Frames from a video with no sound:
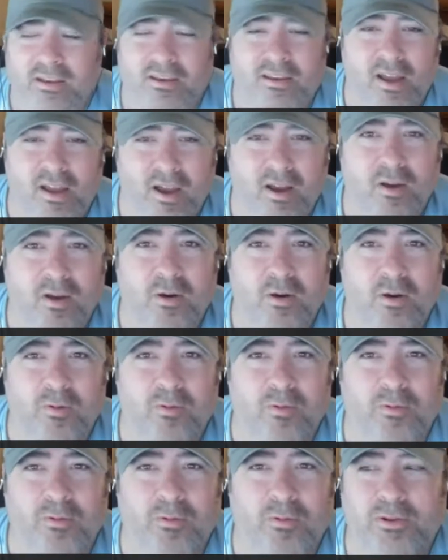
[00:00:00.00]

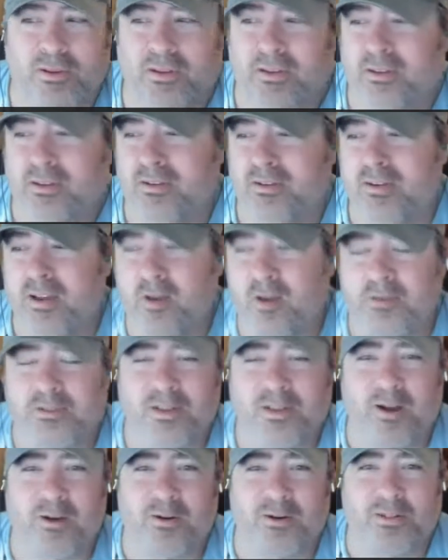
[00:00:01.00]
No,
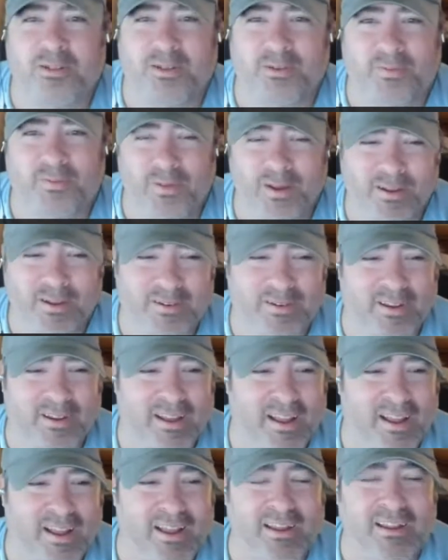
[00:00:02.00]
Star Wars
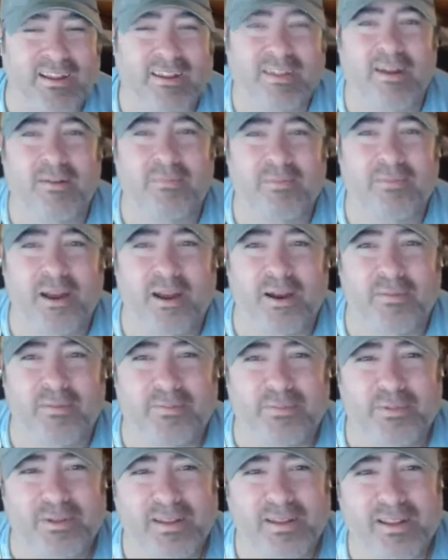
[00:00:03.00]
Reviewed. Yub
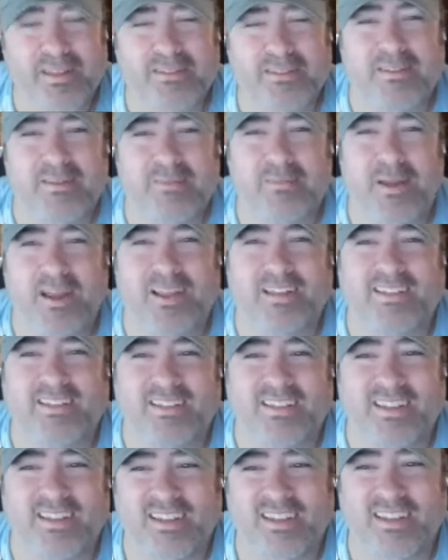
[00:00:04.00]
Nub is the
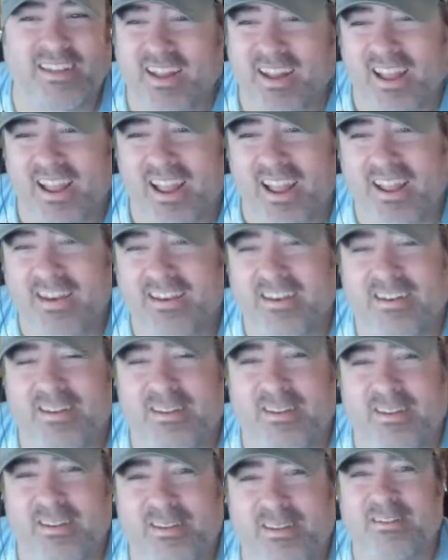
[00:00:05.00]
best
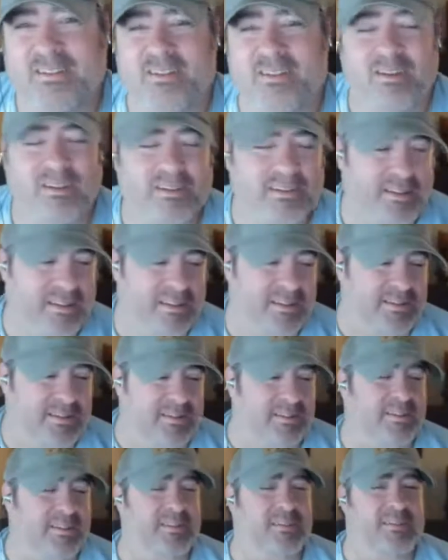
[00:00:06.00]
ending to
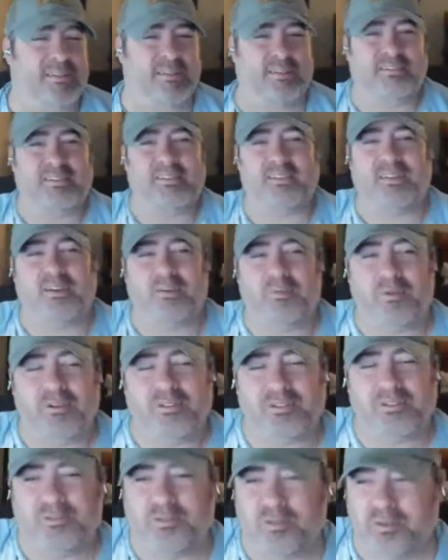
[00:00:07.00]
the
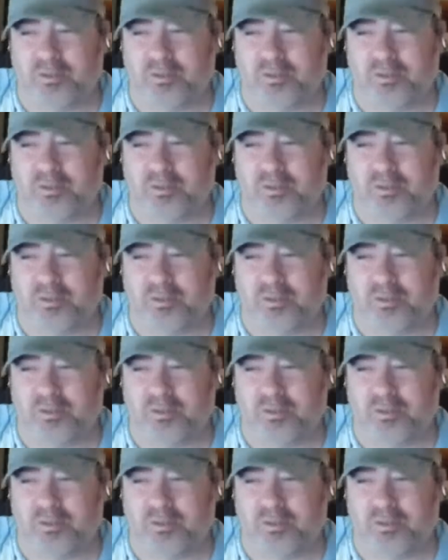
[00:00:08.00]
original